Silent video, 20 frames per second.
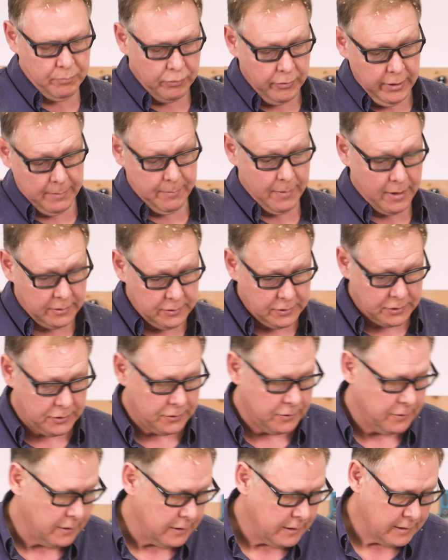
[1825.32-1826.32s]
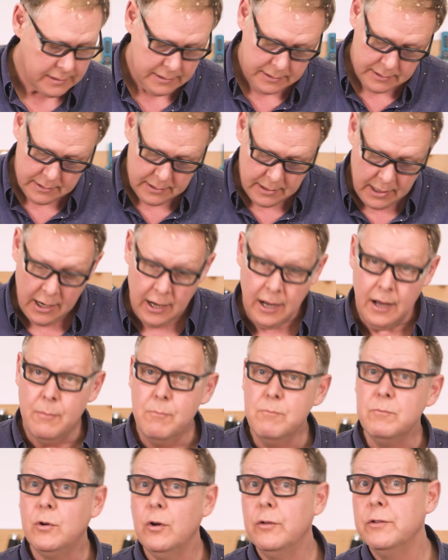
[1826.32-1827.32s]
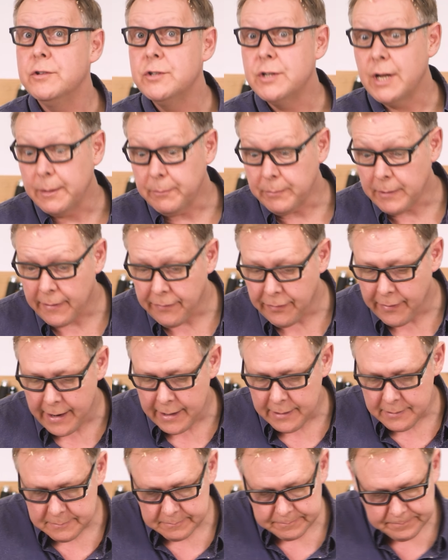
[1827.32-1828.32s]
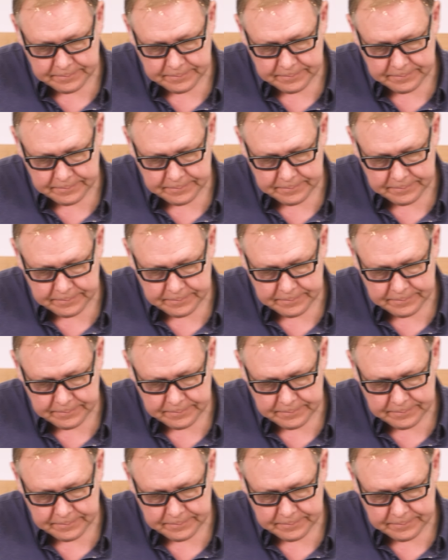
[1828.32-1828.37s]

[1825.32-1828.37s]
pretty much got the shape done then.